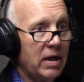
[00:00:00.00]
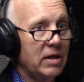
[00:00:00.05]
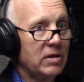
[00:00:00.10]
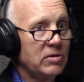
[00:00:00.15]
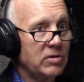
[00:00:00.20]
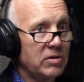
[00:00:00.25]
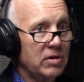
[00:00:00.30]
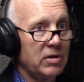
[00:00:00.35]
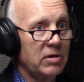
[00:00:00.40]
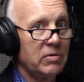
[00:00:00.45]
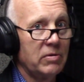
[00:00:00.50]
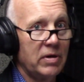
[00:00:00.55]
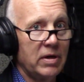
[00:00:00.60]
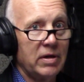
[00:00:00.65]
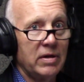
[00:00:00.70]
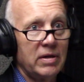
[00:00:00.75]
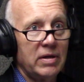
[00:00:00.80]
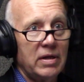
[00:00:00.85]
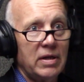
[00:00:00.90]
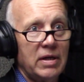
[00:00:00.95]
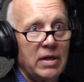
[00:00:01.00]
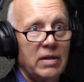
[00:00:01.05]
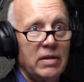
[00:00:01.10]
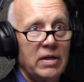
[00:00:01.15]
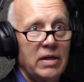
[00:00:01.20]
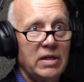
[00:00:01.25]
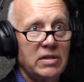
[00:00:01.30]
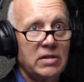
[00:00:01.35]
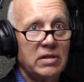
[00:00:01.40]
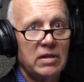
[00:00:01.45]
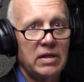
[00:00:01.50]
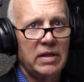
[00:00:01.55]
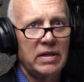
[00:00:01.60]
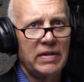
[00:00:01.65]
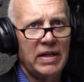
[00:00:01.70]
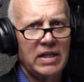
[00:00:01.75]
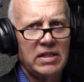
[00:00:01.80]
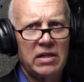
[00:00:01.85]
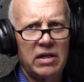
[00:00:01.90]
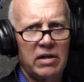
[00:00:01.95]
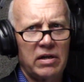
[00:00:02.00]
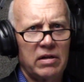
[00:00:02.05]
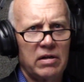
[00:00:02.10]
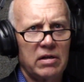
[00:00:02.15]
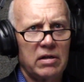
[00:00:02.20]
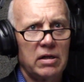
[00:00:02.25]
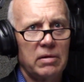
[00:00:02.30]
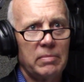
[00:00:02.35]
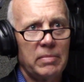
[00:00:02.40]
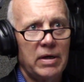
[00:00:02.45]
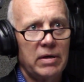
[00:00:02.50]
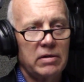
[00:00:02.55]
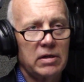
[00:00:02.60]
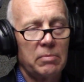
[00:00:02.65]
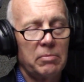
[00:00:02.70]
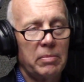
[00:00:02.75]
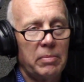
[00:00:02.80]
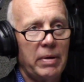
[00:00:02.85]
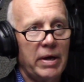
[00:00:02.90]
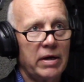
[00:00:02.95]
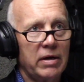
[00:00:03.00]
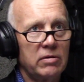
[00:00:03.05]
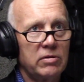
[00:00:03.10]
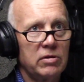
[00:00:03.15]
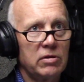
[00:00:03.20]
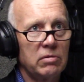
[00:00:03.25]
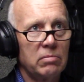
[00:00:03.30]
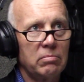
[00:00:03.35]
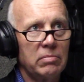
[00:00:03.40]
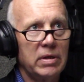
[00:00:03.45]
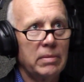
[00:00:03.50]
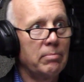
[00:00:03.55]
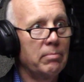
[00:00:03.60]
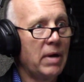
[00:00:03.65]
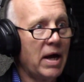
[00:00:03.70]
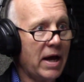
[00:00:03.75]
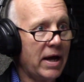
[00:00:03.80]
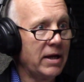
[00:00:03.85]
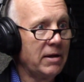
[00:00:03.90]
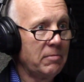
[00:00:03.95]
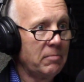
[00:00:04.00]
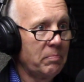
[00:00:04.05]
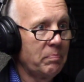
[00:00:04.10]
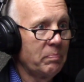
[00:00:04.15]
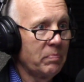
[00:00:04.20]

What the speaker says: And so that's not going to come about until mid-May.